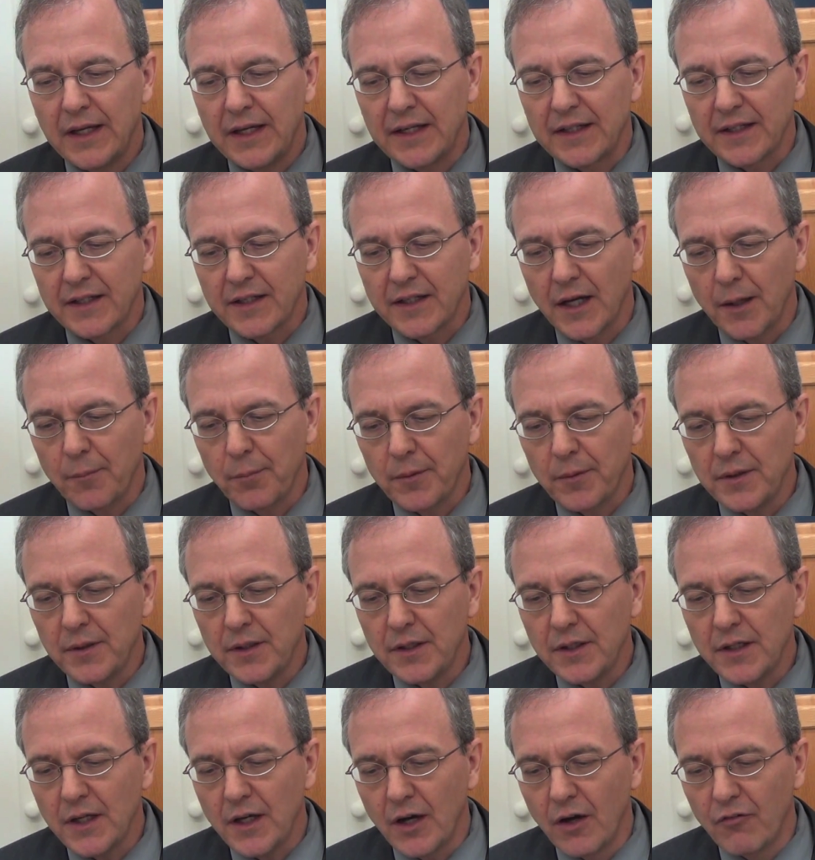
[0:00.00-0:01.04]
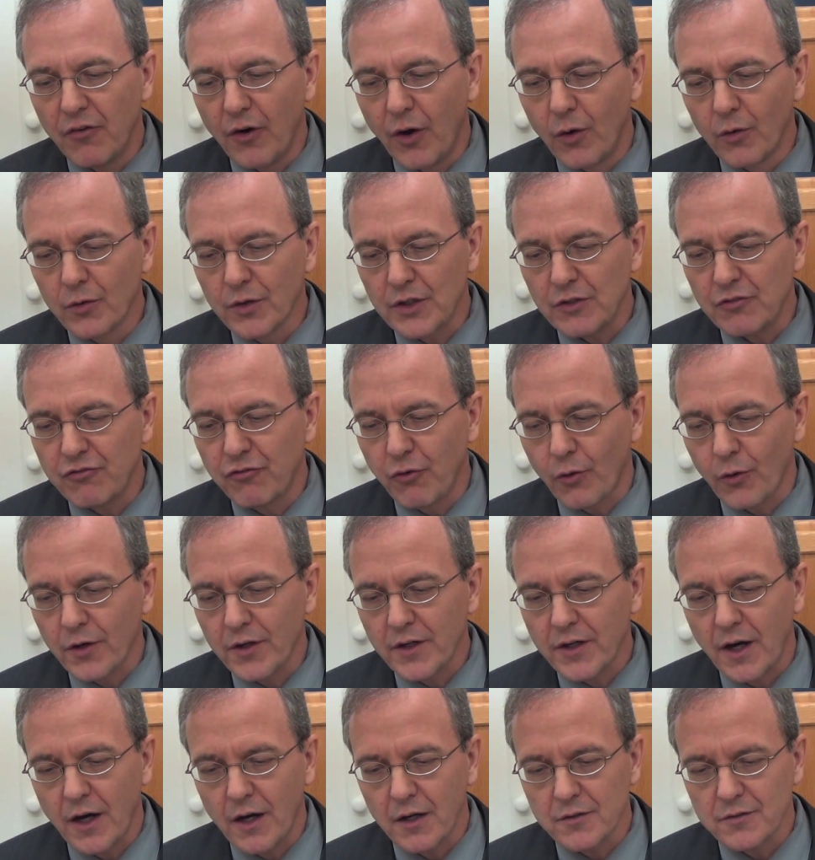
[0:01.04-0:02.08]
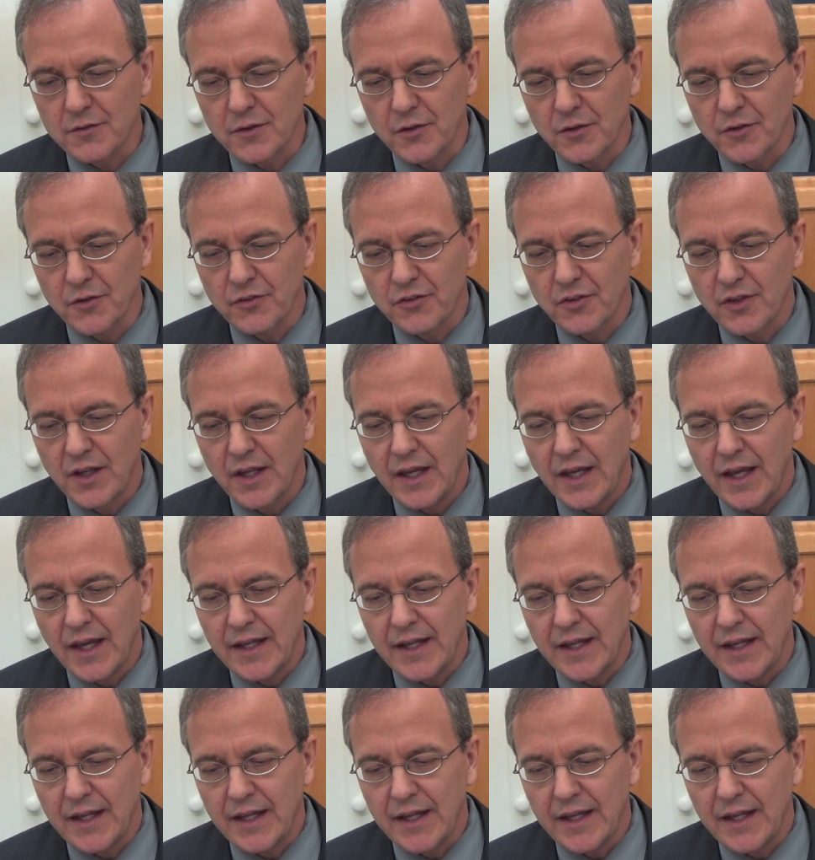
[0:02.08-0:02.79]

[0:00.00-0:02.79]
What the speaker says: in a company of only 4 cardinals,